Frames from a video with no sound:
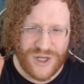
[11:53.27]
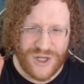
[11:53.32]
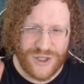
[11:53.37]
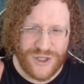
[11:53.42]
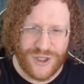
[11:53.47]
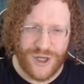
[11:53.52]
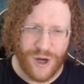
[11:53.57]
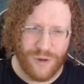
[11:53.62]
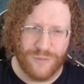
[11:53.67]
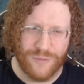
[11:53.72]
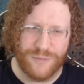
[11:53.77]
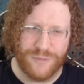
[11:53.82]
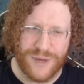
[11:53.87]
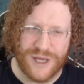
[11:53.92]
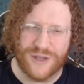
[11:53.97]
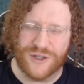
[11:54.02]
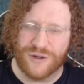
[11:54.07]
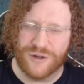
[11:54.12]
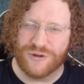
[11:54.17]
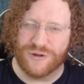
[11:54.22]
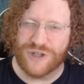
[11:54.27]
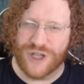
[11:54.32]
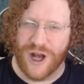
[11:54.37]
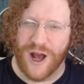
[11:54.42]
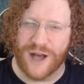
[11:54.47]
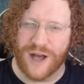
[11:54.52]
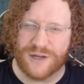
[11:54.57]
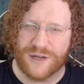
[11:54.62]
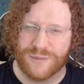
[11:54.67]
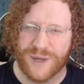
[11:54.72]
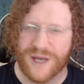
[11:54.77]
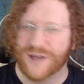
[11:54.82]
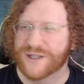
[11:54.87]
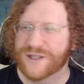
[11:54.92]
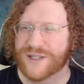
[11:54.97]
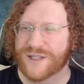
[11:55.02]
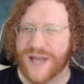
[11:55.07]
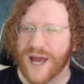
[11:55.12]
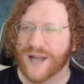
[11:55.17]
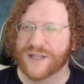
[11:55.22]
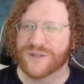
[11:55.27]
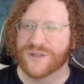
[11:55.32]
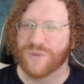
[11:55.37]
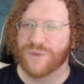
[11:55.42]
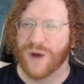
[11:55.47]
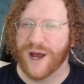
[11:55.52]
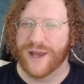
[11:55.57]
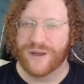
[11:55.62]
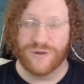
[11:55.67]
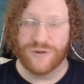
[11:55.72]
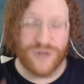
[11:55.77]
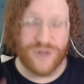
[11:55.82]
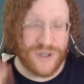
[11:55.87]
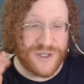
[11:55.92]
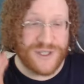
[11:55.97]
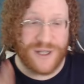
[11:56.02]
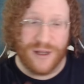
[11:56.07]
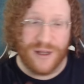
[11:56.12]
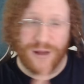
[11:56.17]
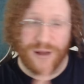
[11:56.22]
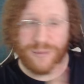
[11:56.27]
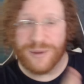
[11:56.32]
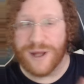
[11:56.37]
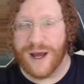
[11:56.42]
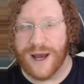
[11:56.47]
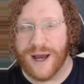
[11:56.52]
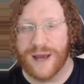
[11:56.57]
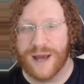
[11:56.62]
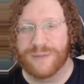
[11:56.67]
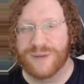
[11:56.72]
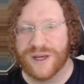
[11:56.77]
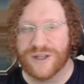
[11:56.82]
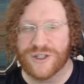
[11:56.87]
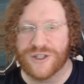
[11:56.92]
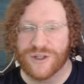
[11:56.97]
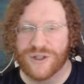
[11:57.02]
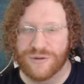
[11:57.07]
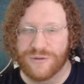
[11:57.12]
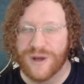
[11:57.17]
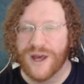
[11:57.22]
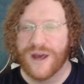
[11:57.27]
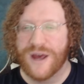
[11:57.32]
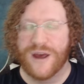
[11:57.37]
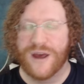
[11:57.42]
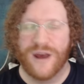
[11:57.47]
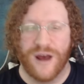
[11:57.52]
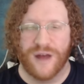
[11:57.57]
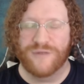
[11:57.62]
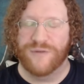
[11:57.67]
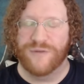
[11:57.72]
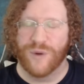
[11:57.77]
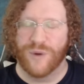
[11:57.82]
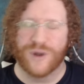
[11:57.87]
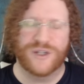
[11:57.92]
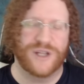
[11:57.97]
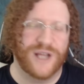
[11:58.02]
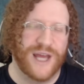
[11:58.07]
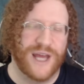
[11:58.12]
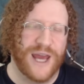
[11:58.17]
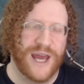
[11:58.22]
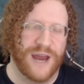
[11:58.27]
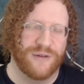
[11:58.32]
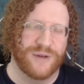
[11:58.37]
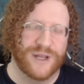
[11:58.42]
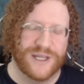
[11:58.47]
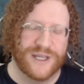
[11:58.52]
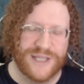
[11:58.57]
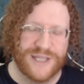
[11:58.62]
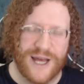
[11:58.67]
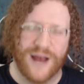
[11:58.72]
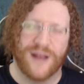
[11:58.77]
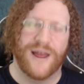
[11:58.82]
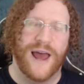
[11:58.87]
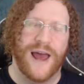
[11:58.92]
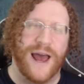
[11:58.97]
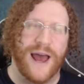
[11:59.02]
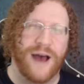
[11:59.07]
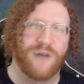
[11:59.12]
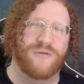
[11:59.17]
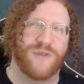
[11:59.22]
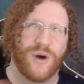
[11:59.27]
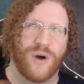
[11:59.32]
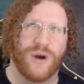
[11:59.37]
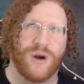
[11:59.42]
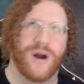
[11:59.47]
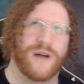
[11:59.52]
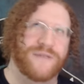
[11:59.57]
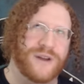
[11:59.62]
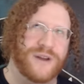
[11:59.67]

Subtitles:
don't be too shocked, because that is why. You should still apply, because you unfortunately can't really tell how far off in